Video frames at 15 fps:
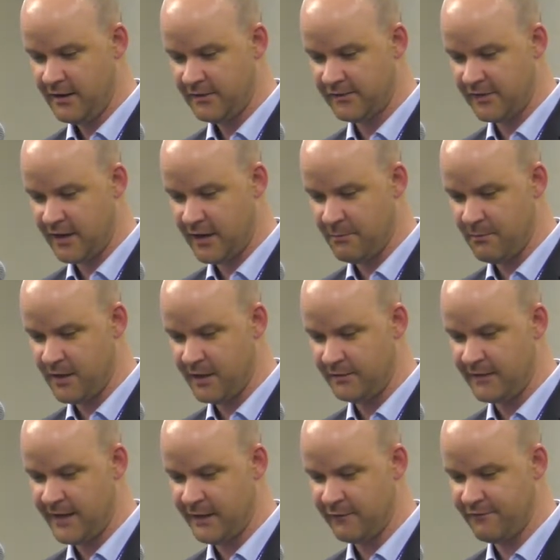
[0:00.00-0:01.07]
some
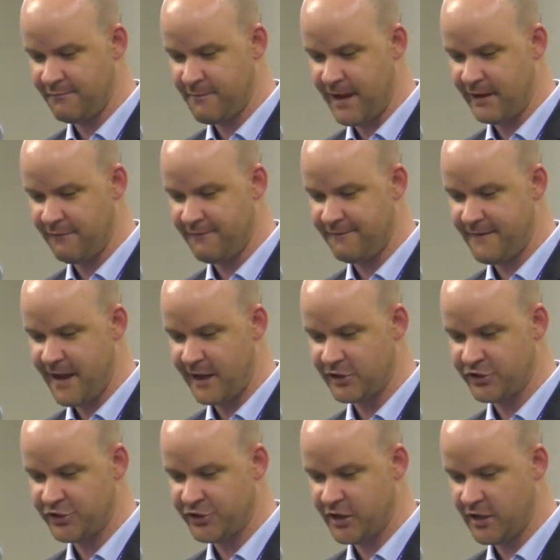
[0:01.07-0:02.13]
date of
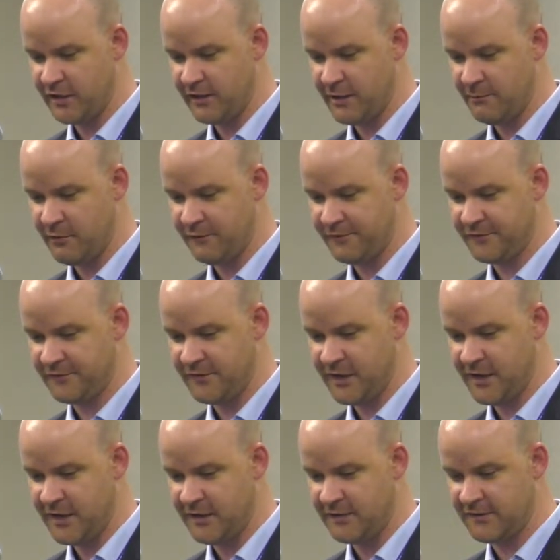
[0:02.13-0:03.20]
manufacture, number of
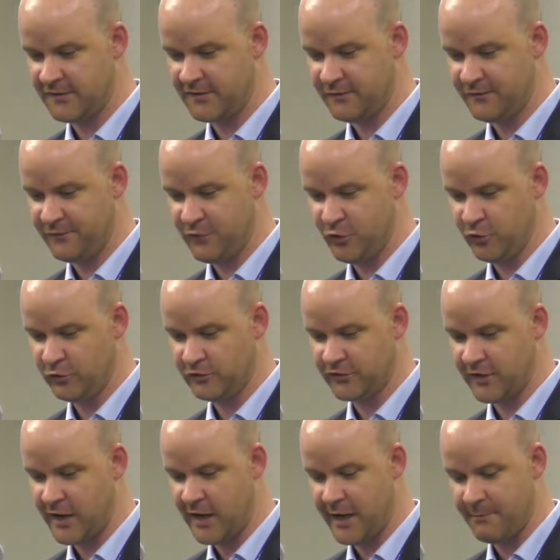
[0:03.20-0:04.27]
seats, fuel
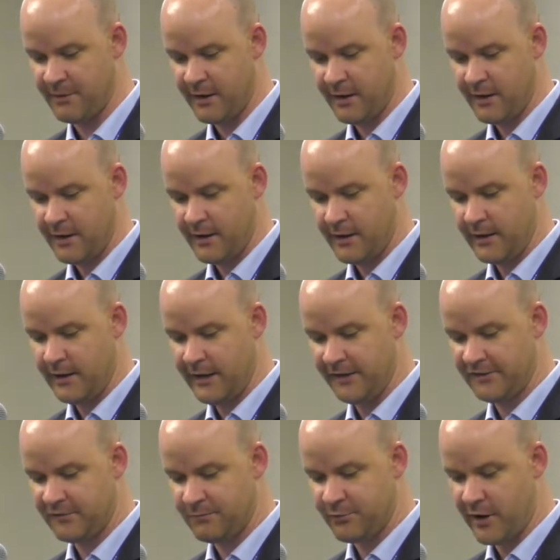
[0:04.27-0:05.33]
type,
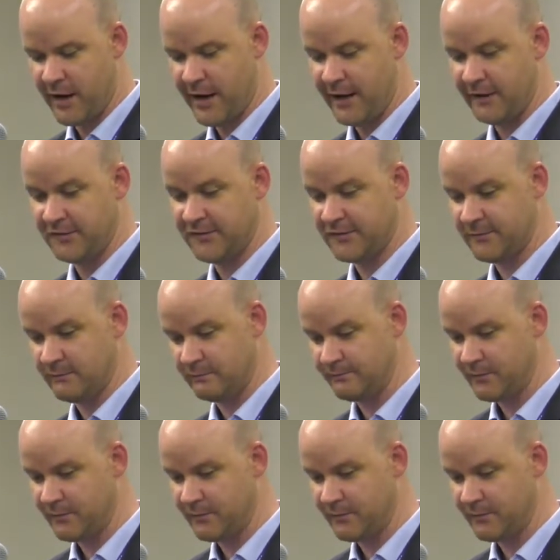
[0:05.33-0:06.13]
list price,